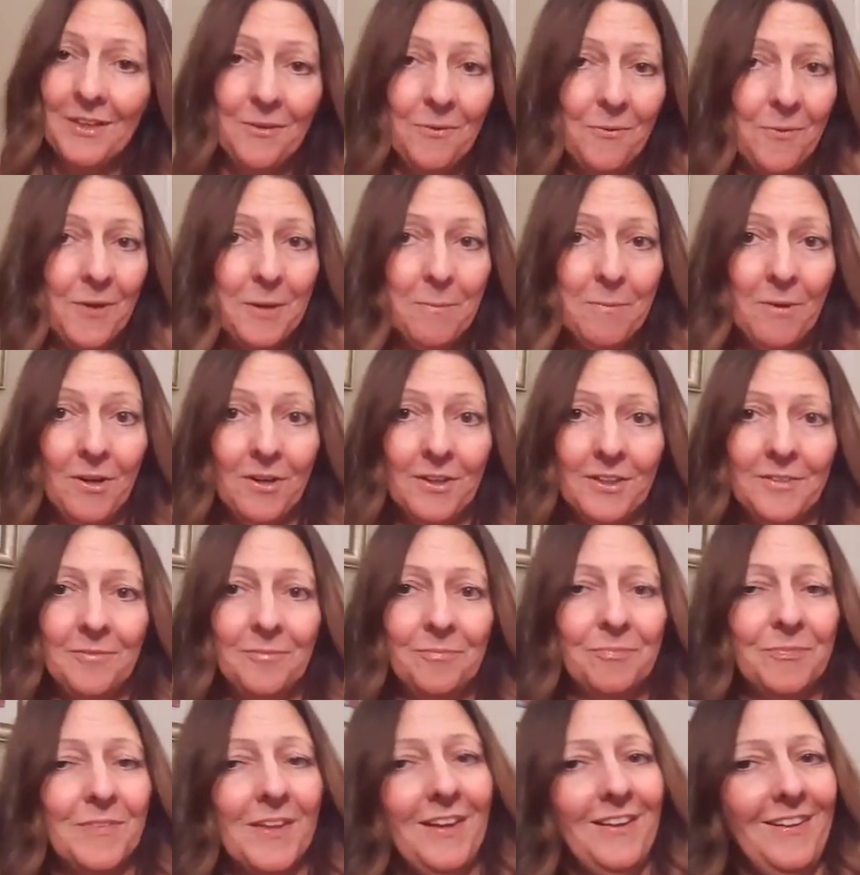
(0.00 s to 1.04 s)
What a
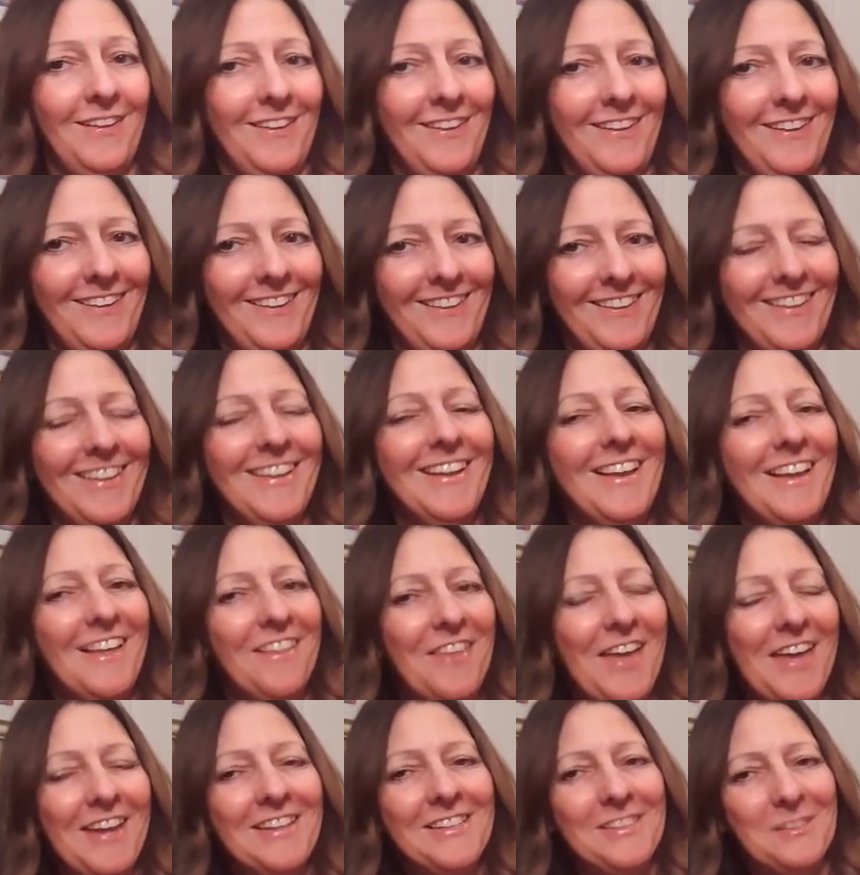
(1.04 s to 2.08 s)
bargain.
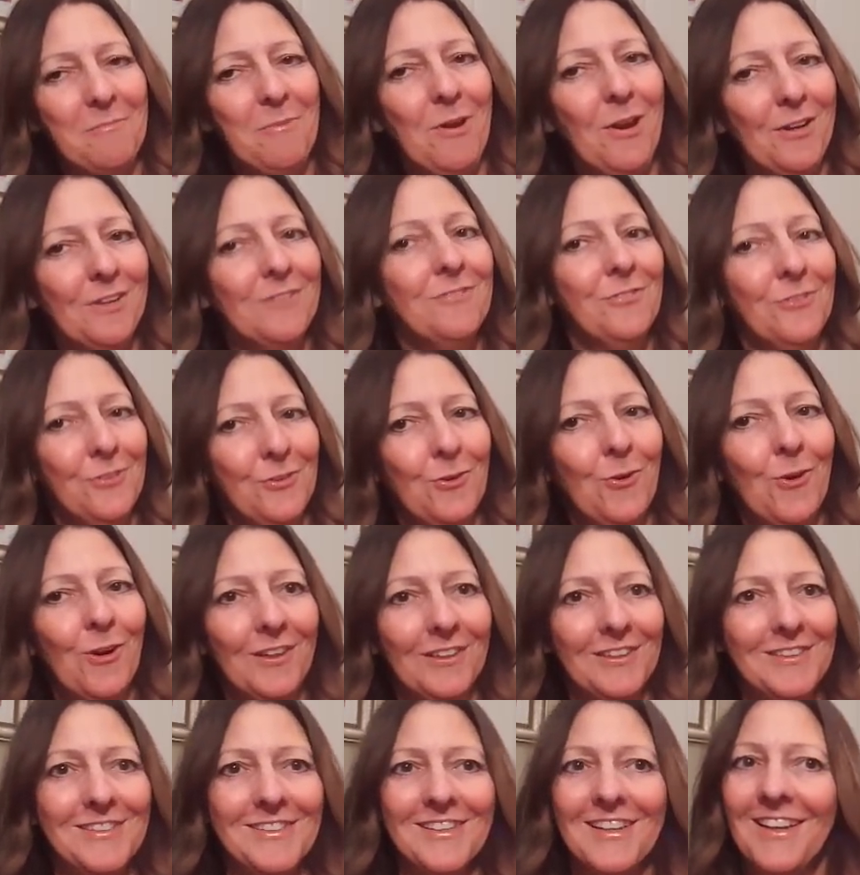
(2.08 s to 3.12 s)
That is a bargain for New
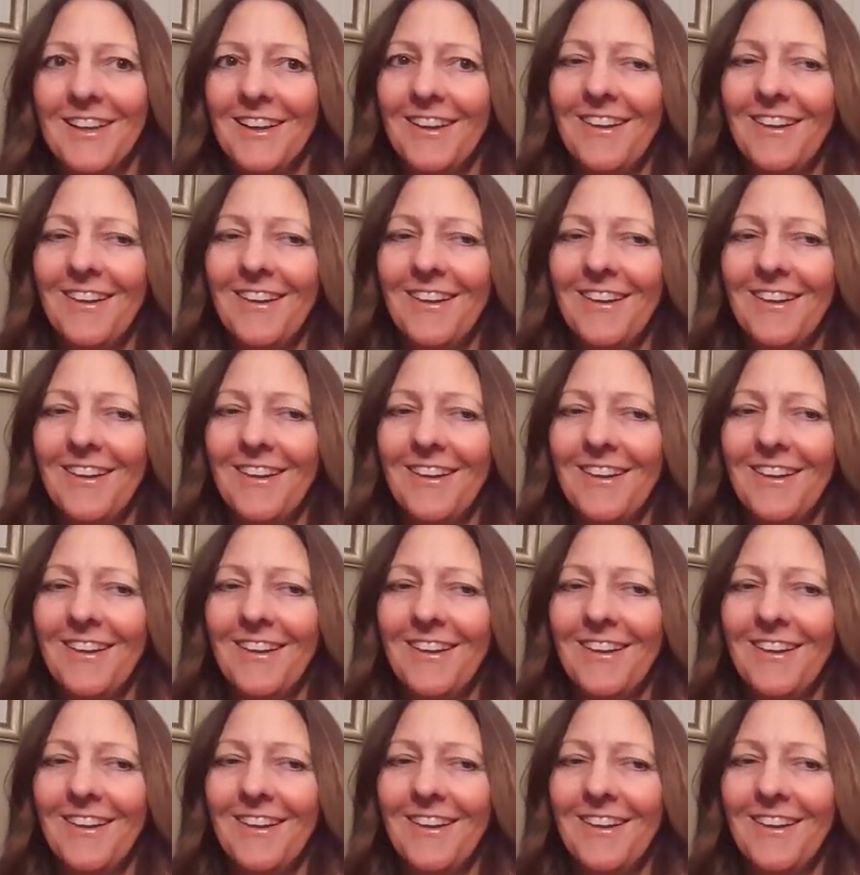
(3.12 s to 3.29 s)
Orleans.